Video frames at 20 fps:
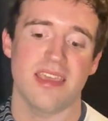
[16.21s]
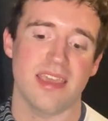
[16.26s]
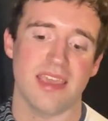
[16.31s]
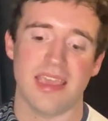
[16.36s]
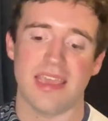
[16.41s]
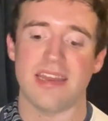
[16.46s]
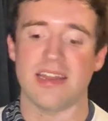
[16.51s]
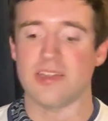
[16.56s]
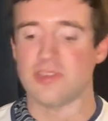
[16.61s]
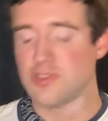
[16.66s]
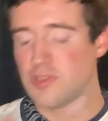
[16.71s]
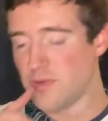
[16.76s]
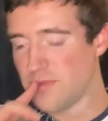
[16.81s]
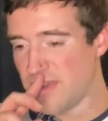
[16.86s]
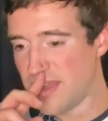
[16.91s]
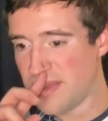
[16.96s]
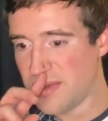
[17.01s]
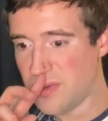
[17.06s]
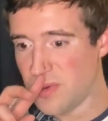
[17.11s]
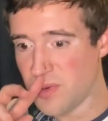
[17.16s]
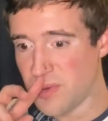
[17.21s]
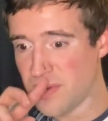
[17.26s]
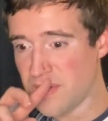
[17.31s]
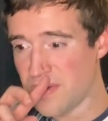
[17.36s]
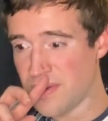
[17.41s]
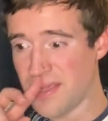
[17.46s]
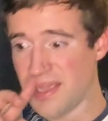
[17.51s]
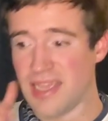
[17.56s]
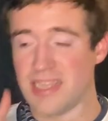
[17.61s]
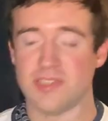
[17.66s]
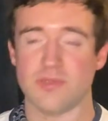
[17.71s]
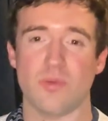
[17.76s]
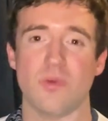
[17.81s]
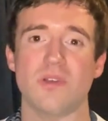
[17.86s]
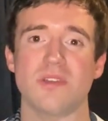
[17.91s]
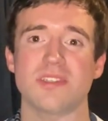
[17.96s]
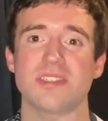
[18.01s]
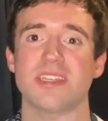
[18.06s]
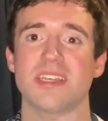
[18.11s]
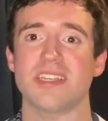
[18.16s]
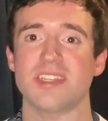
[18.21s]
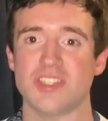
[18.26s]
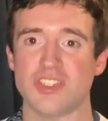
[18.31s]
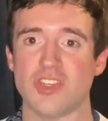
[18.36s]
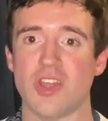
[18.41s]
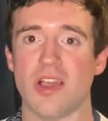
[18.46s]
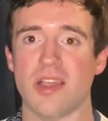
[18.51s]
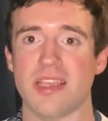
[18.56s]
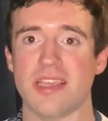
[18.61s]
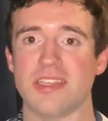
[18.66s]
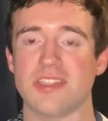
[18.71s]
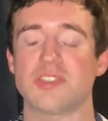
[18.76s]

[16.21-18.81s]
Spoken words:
and Altuve and Jordan, as well as a shocking